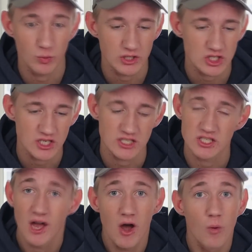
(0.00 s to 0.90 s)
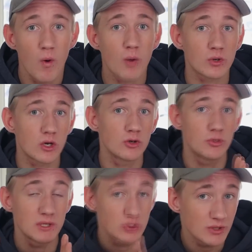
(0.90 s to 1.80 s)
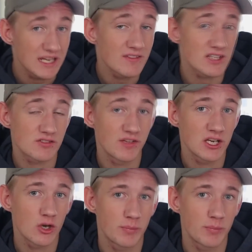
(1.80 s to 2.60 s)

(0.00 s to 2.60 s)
which is what we're going to be doing in this video,